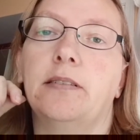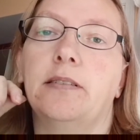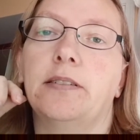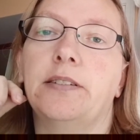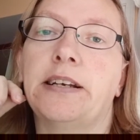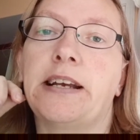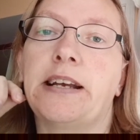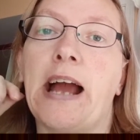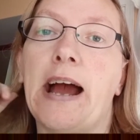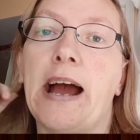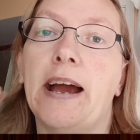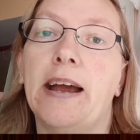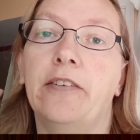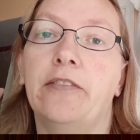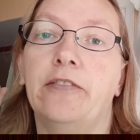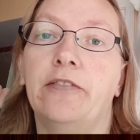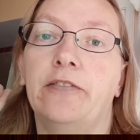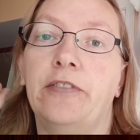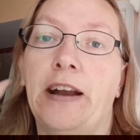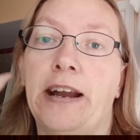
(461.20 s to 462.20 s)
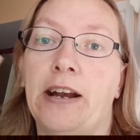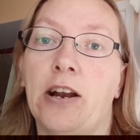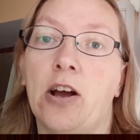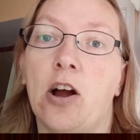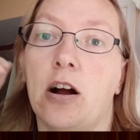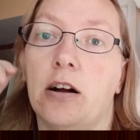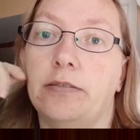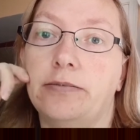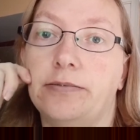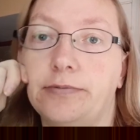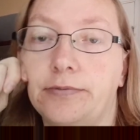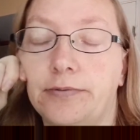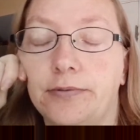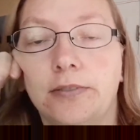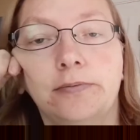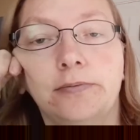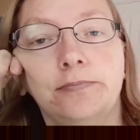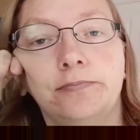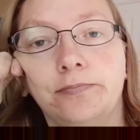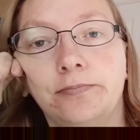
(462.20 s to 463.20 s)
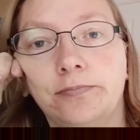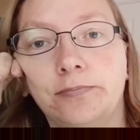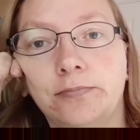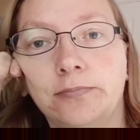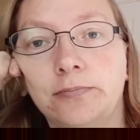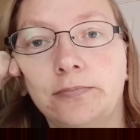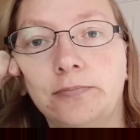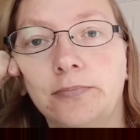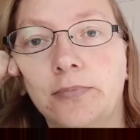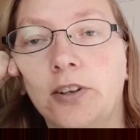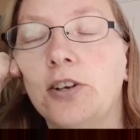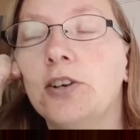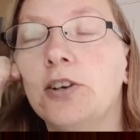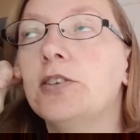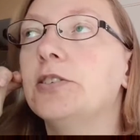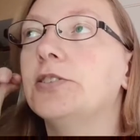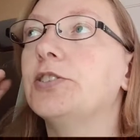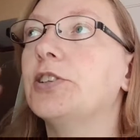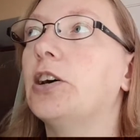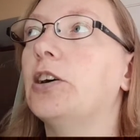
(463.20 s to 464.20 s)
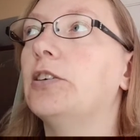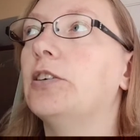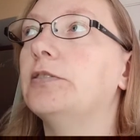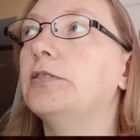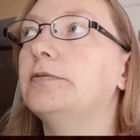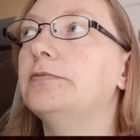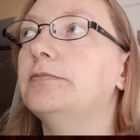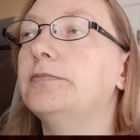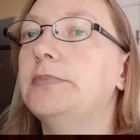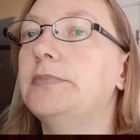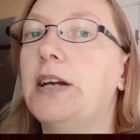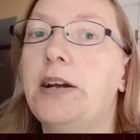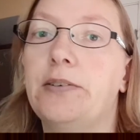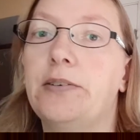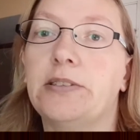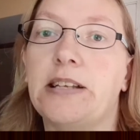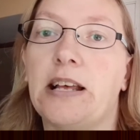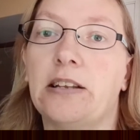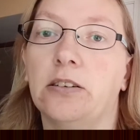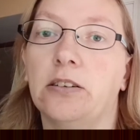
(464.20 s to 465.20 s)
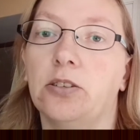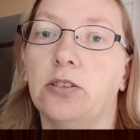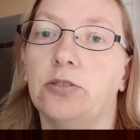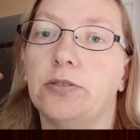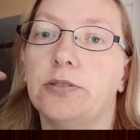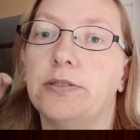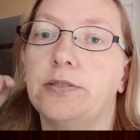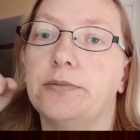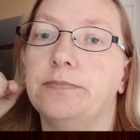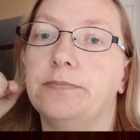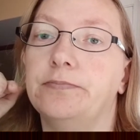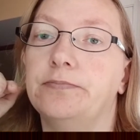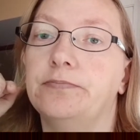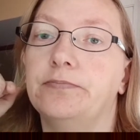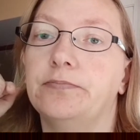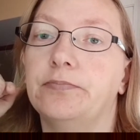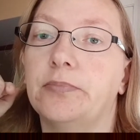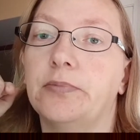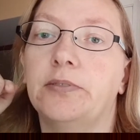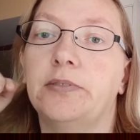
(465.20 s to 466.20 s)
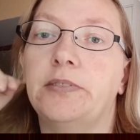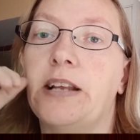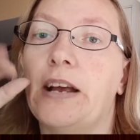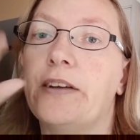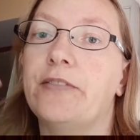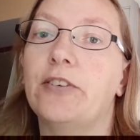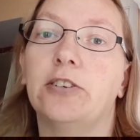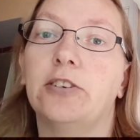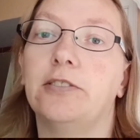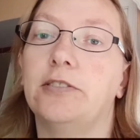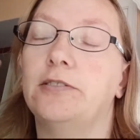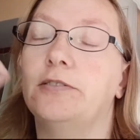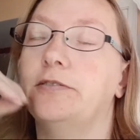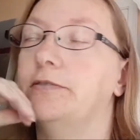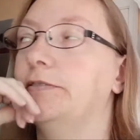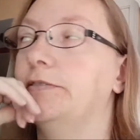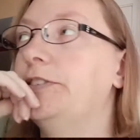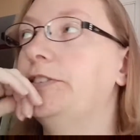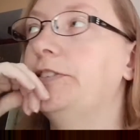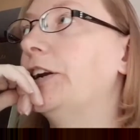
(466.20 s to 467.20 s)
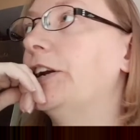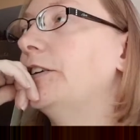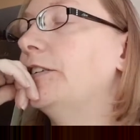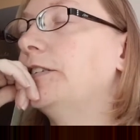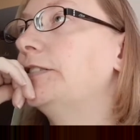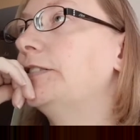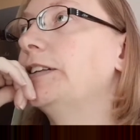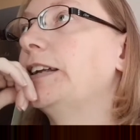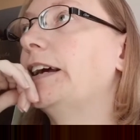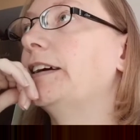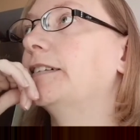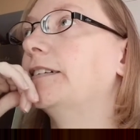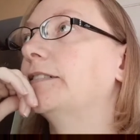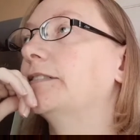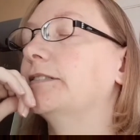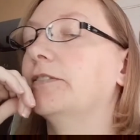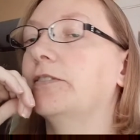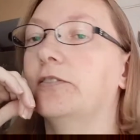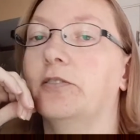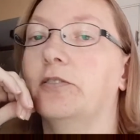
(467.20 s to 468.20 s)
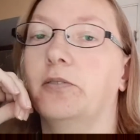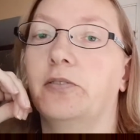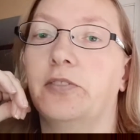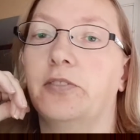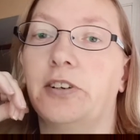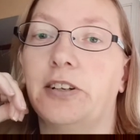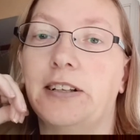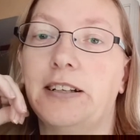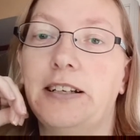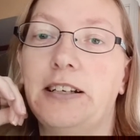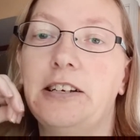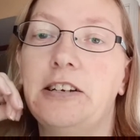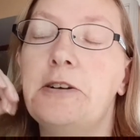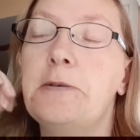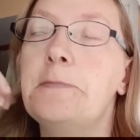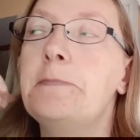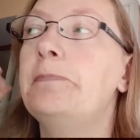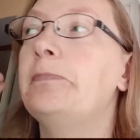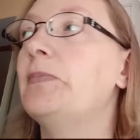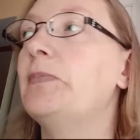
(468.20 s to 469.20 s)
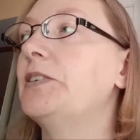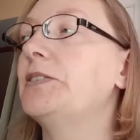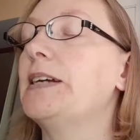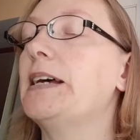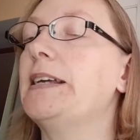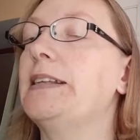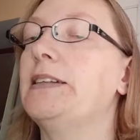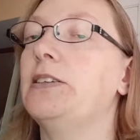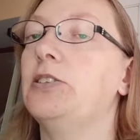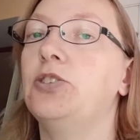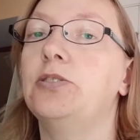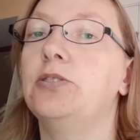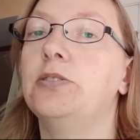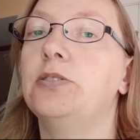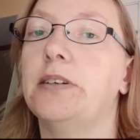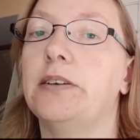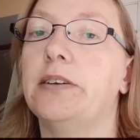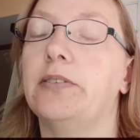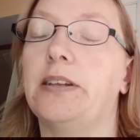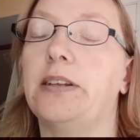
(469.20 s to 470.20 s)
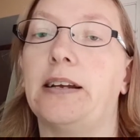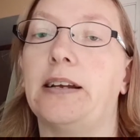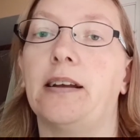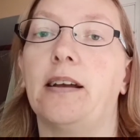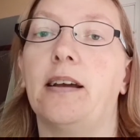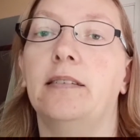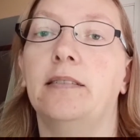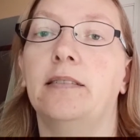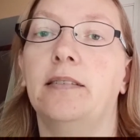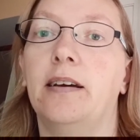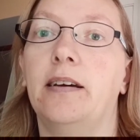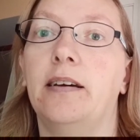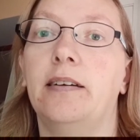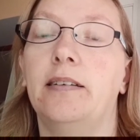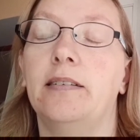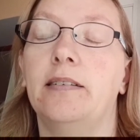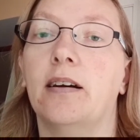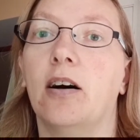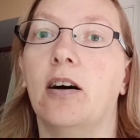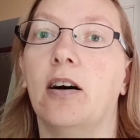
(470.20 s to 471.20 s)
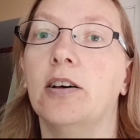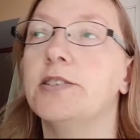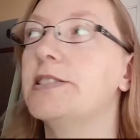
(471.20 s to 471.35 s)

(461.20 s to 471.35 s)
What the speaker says: the guy ran off. So he was on the loose. Never, you know, it's like, really? It was on the news and everything. And then all of a